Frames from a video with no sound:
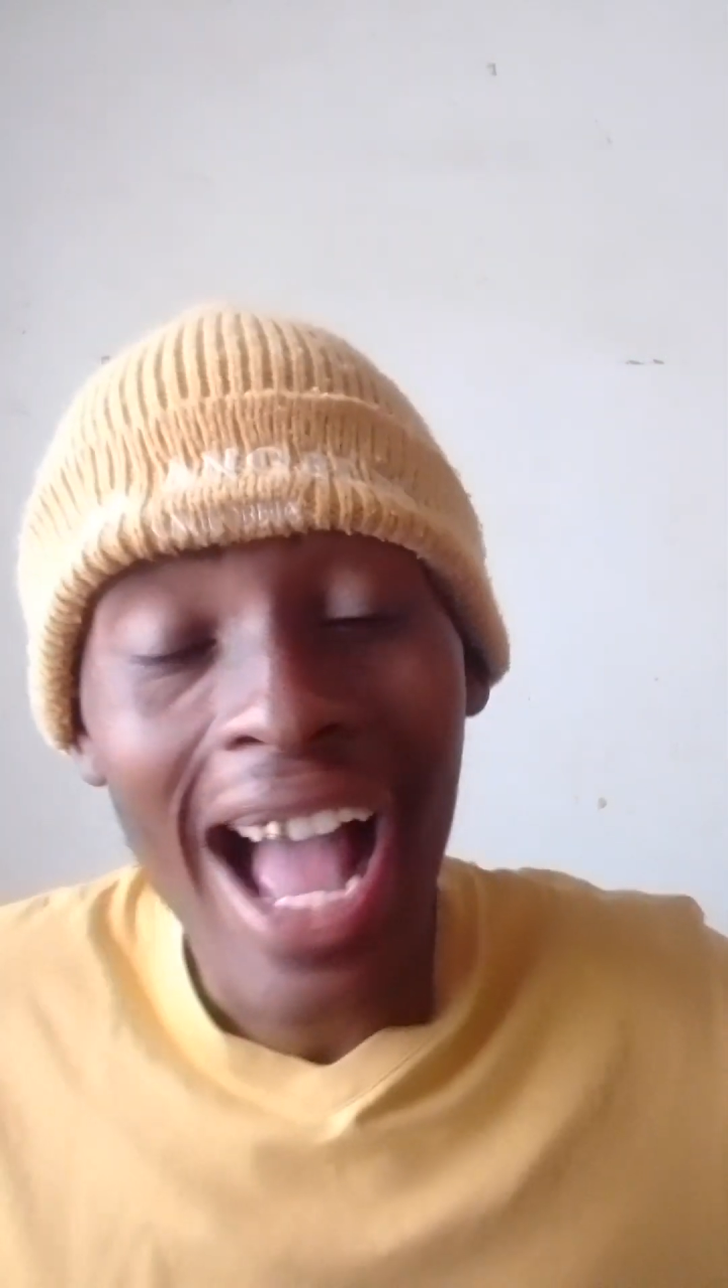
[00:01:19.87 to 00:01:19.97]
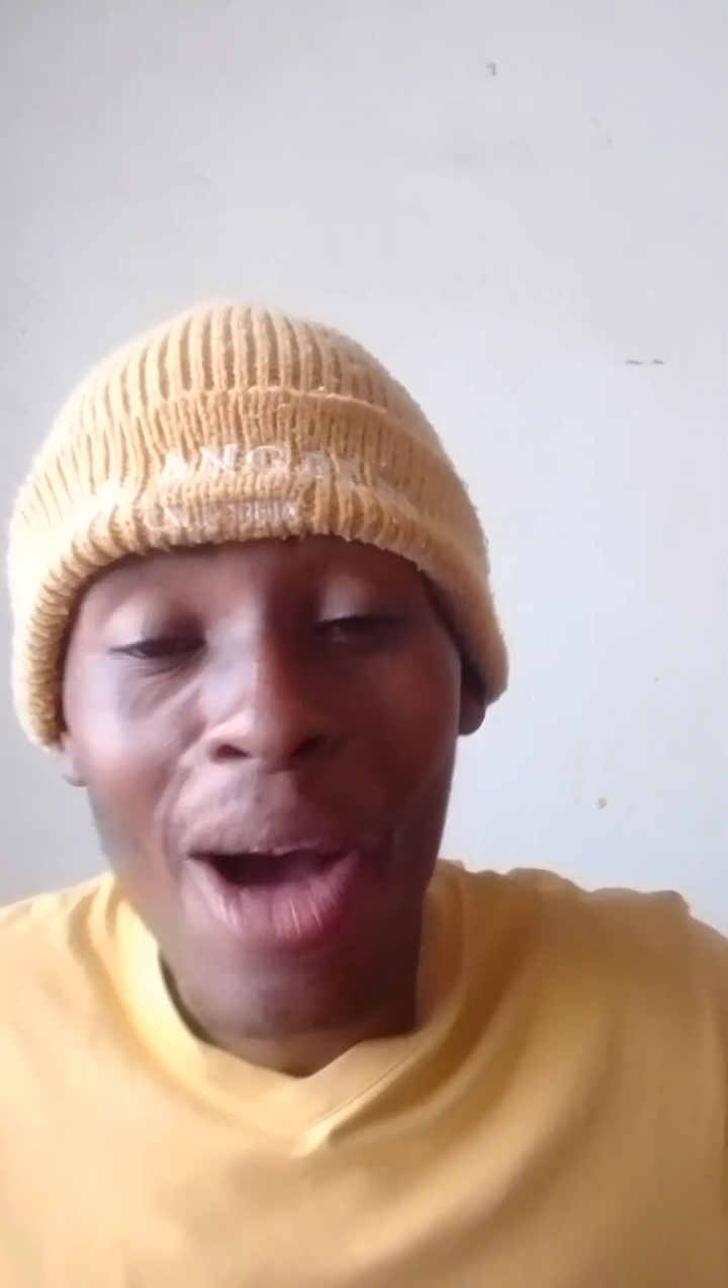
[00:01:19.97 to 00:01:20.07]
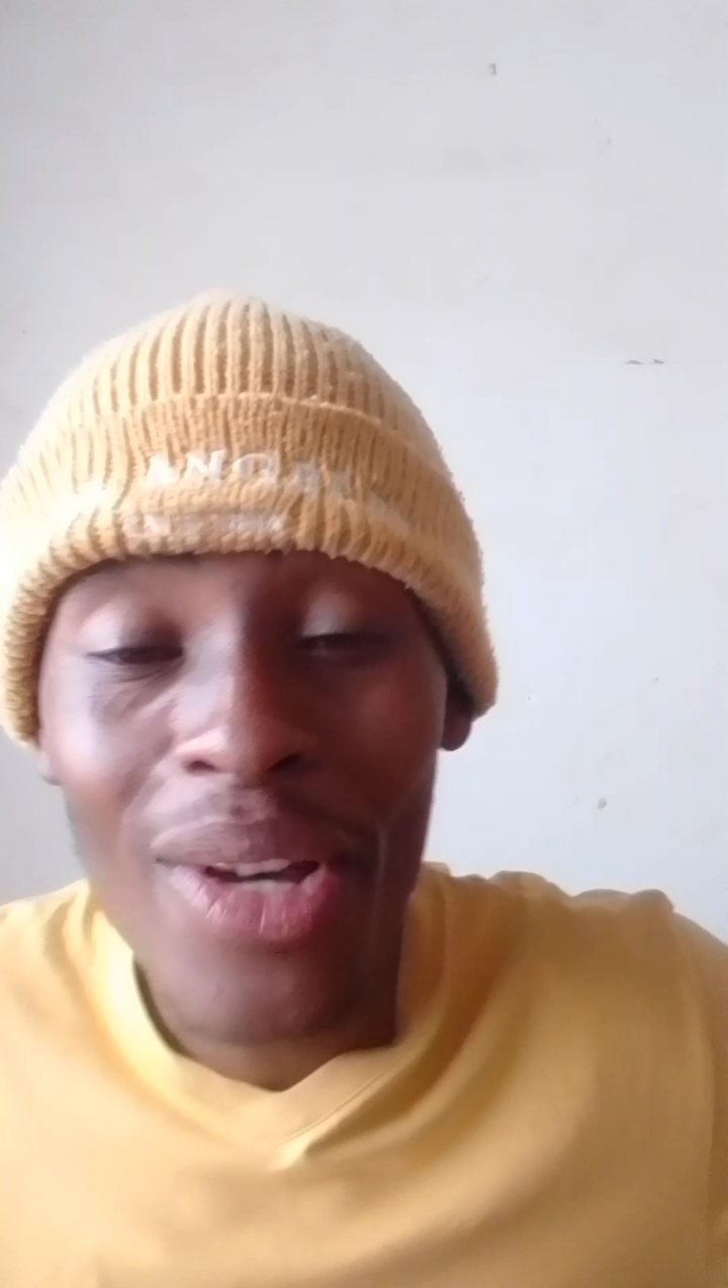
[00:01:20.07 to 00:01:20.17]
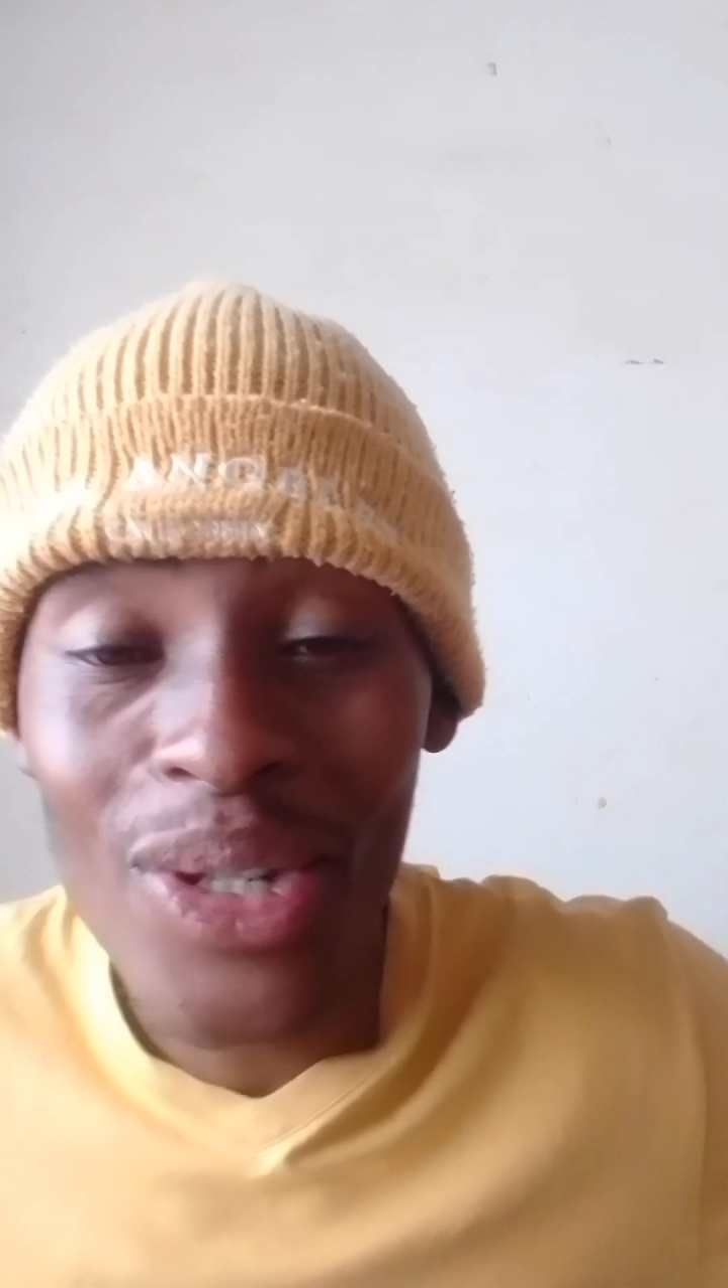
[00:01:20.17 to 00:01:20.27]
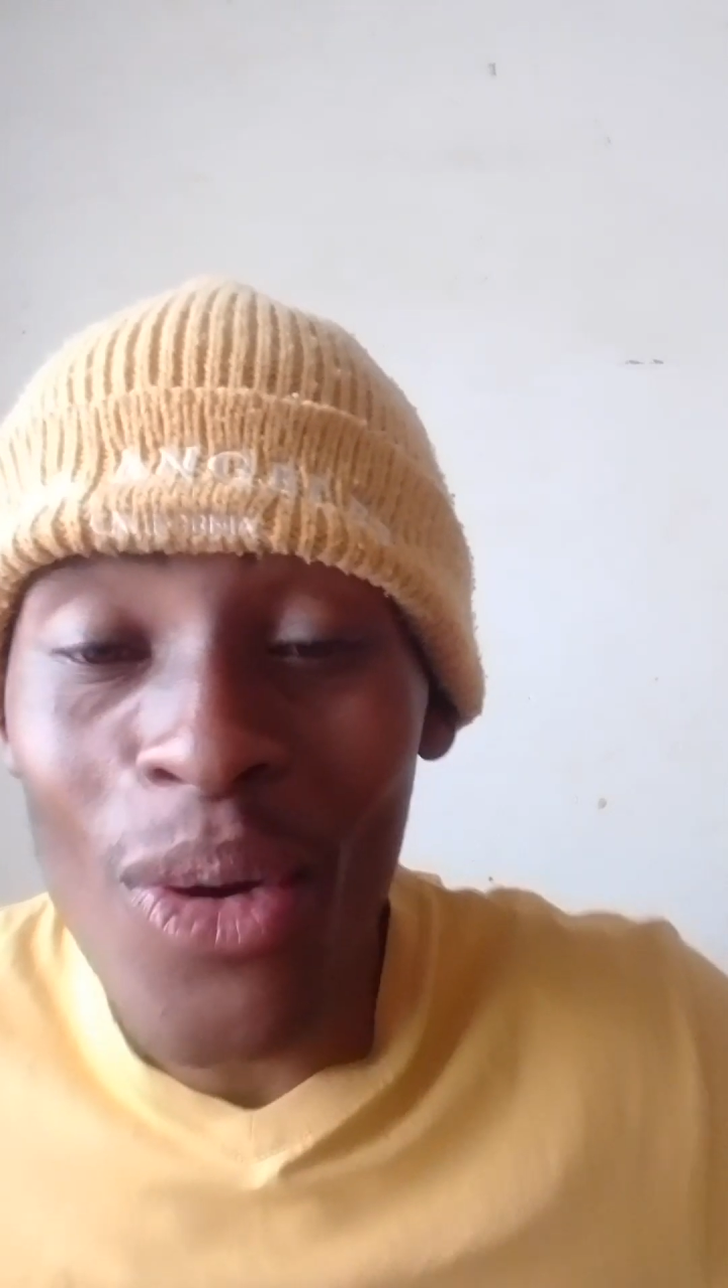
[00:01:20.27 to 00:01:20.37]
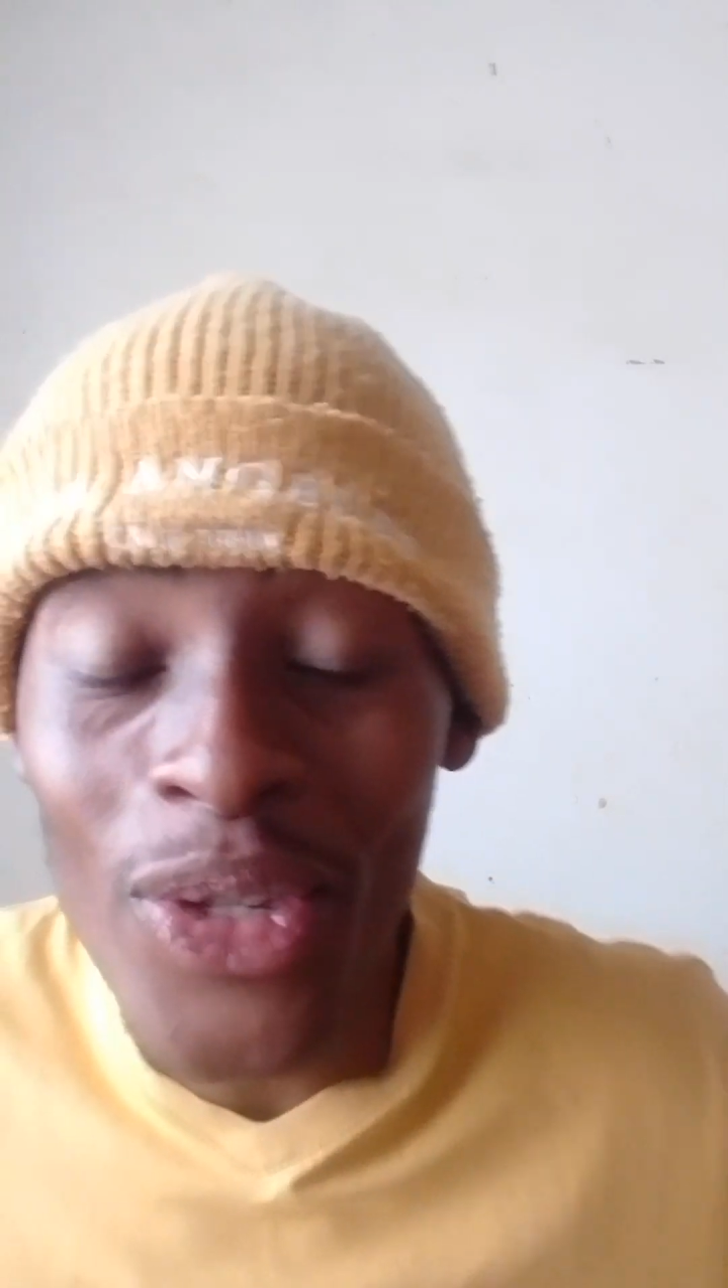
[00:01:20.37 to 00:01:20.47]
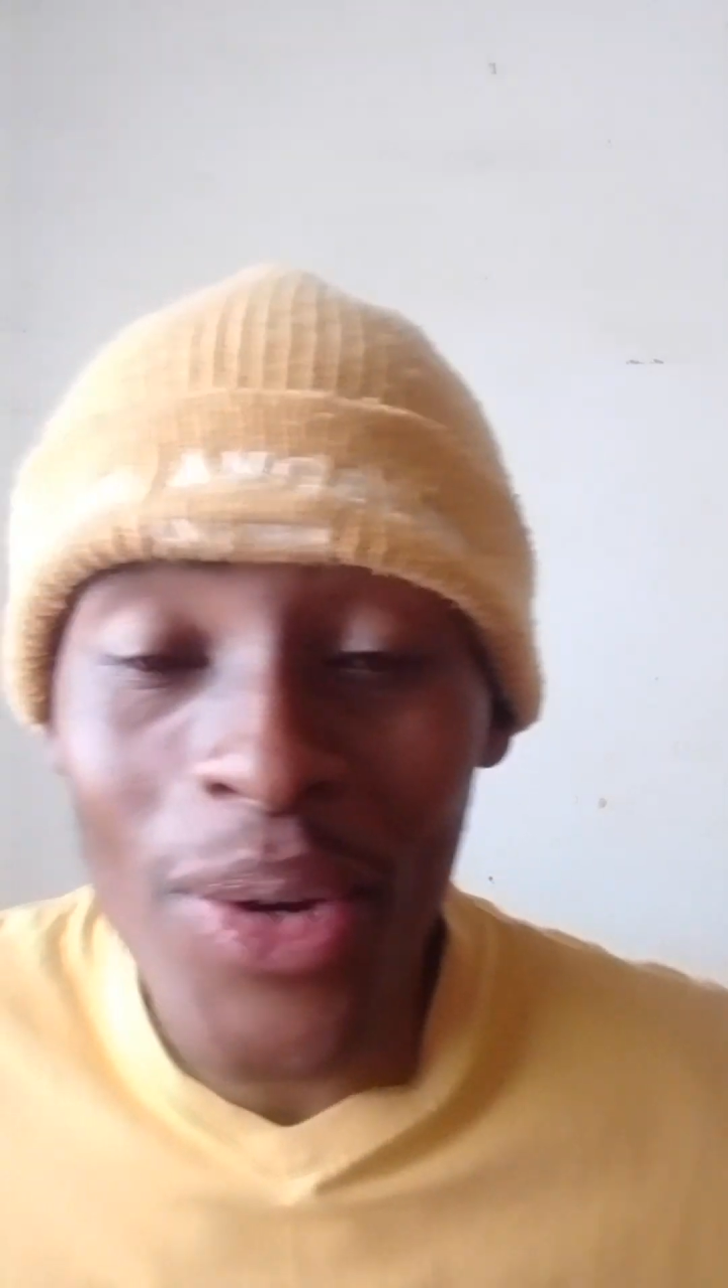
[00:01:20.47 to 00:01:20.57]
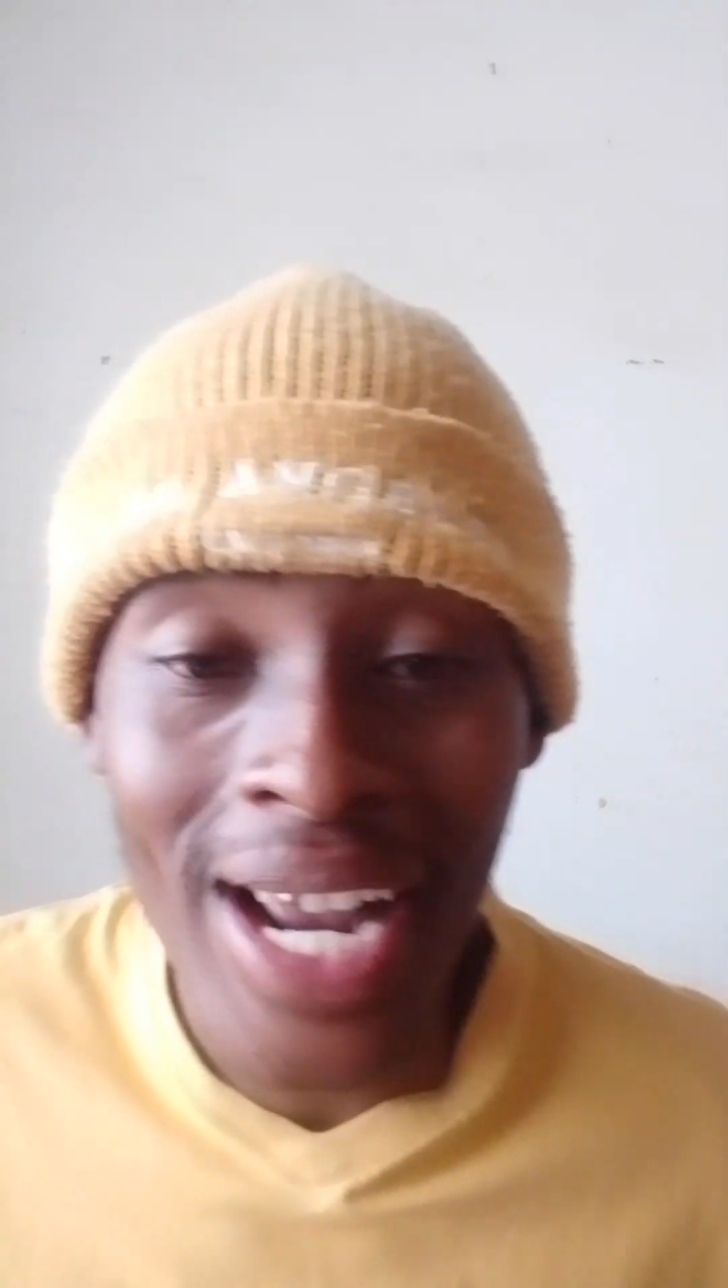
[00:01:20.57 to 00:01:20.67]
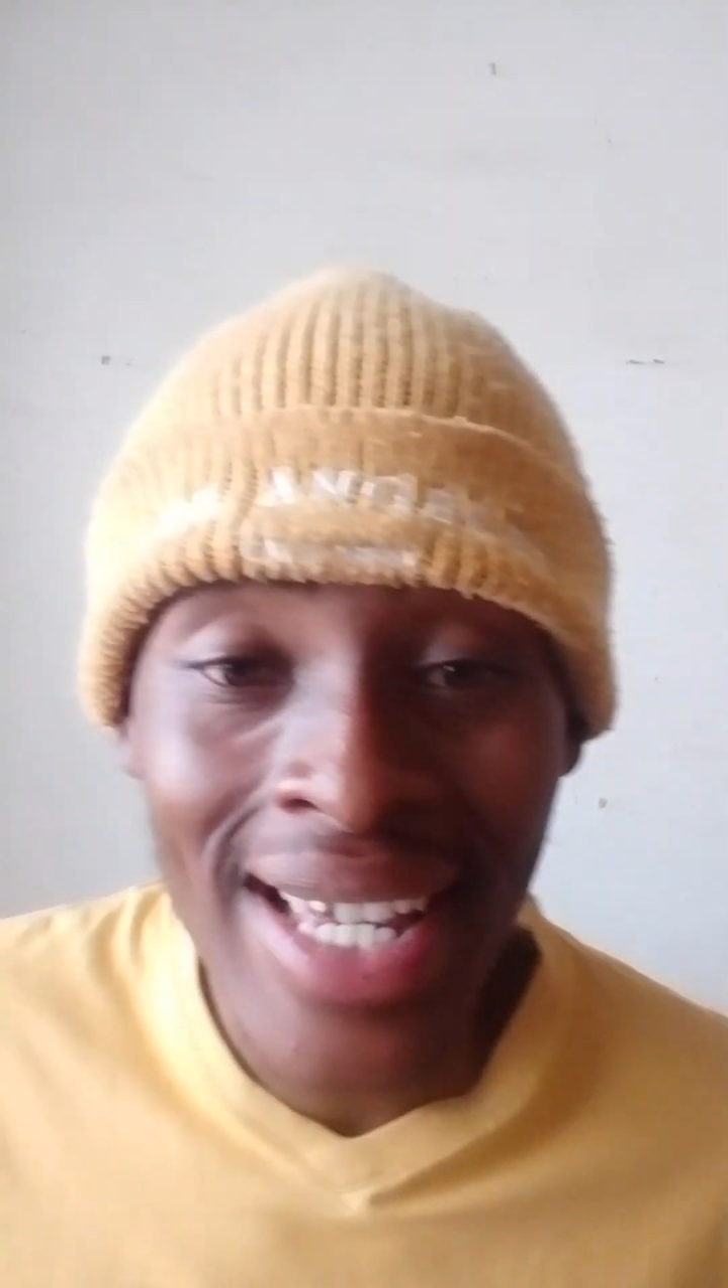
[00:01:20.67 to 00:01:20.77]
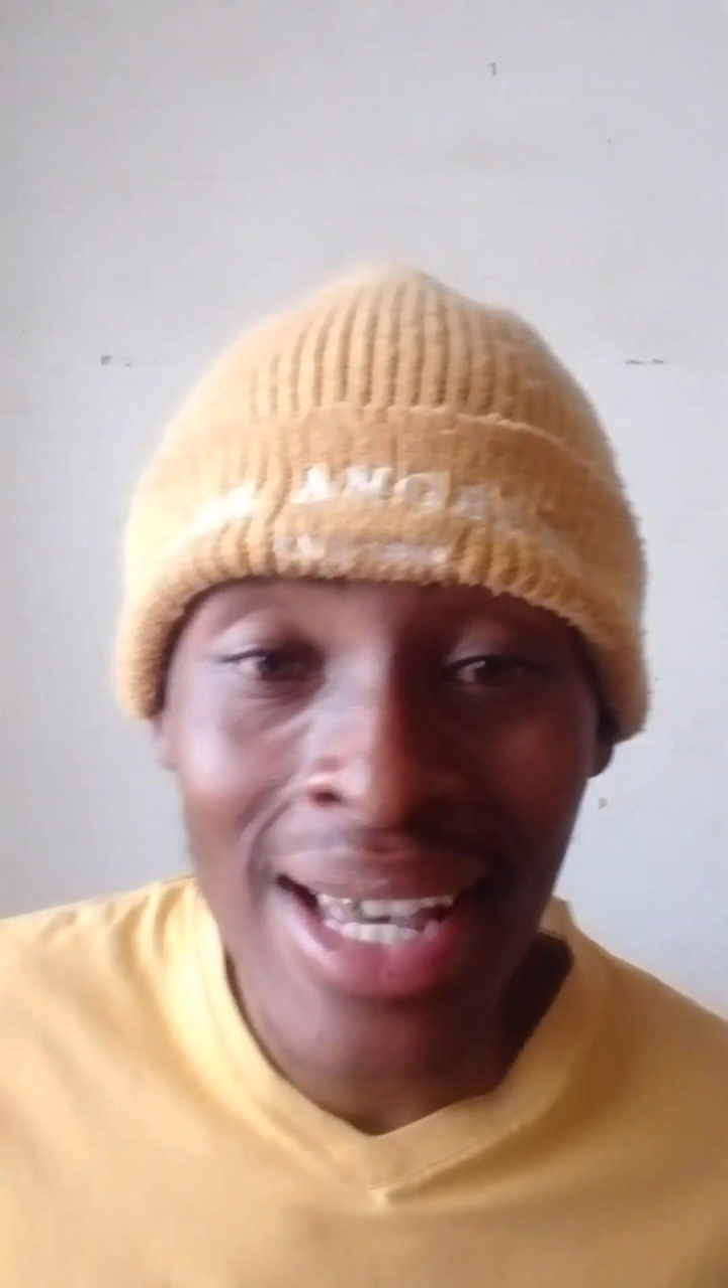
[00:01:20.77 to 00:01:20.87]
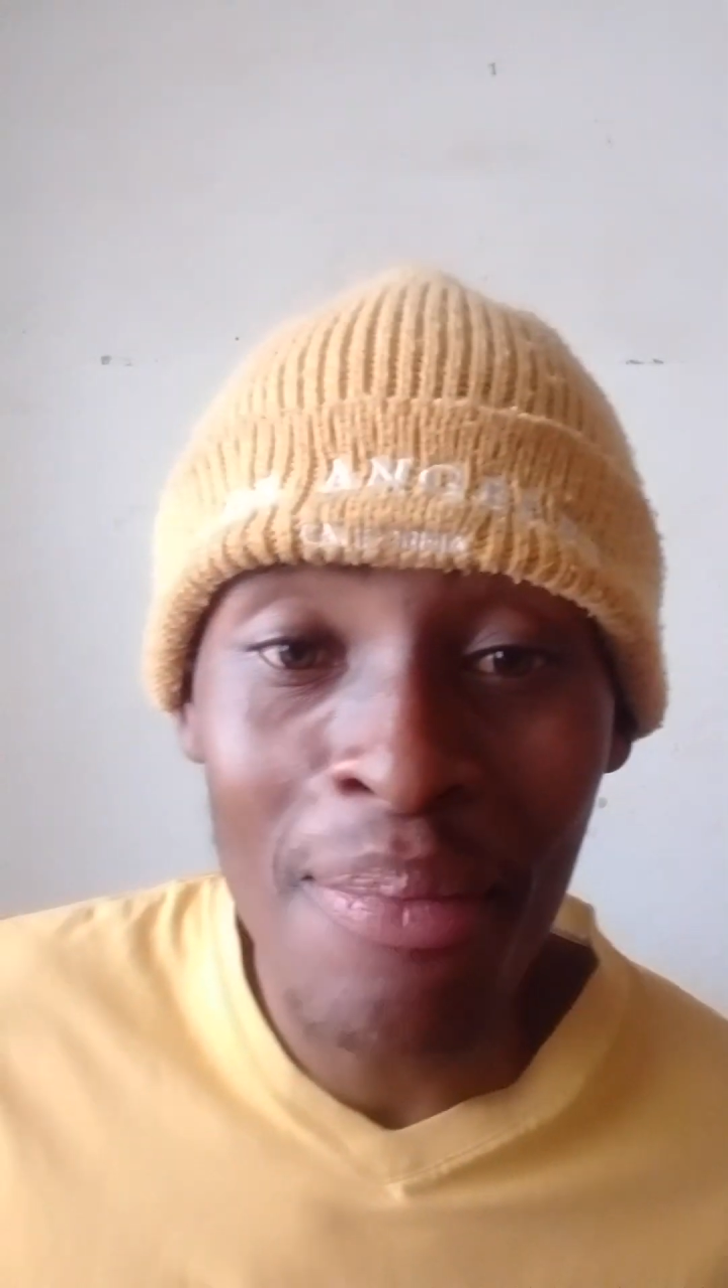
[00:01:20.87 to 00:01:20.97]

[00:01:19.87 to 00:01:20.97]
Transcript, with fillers: I was going to rise